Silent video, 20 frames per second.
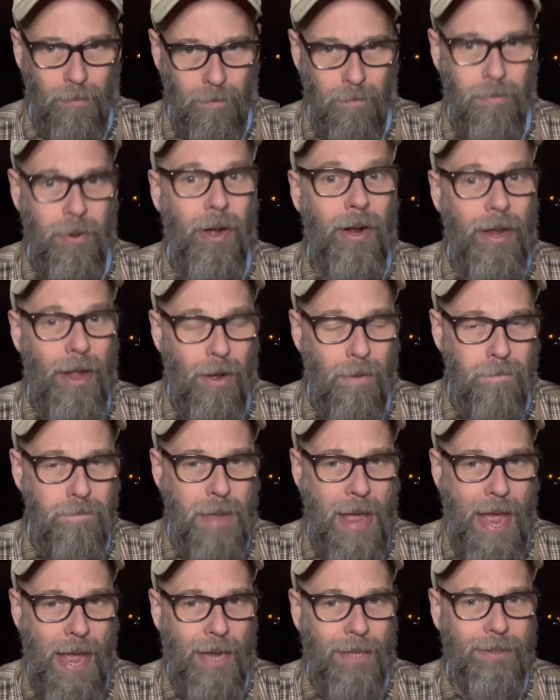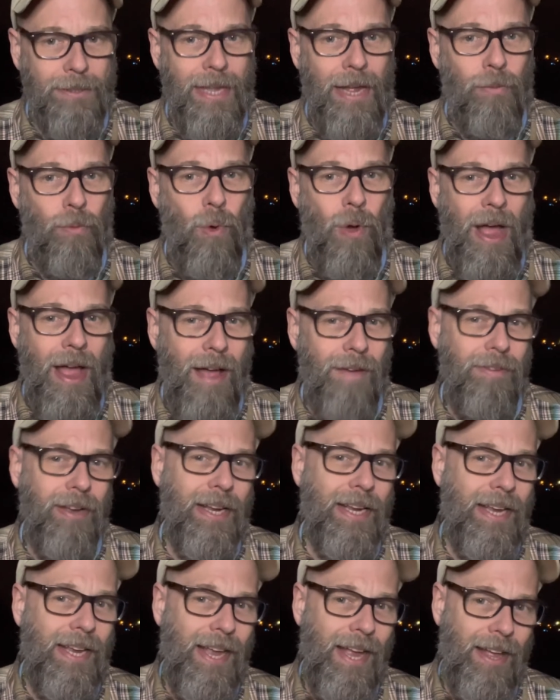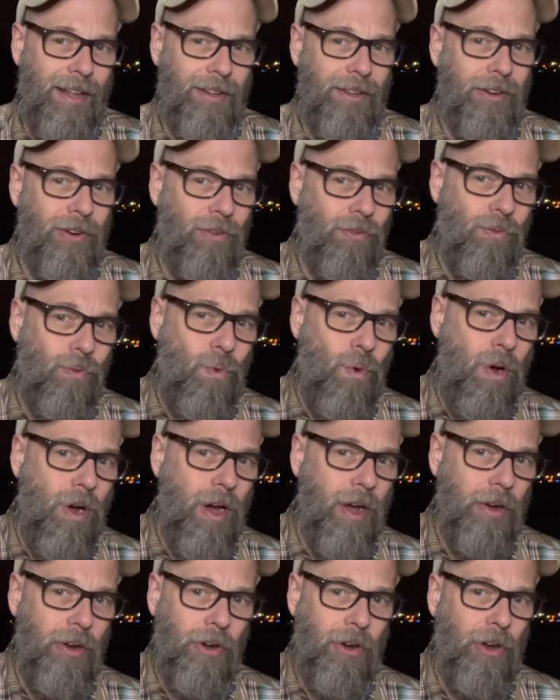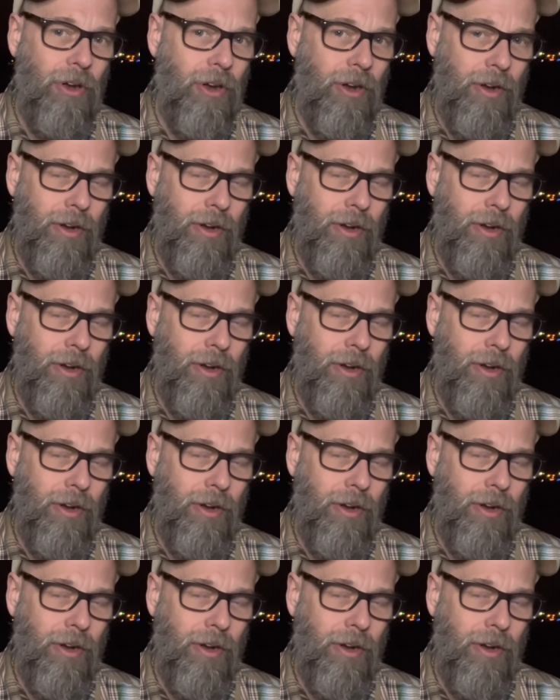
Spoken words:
bug out bags that will have a gallon of water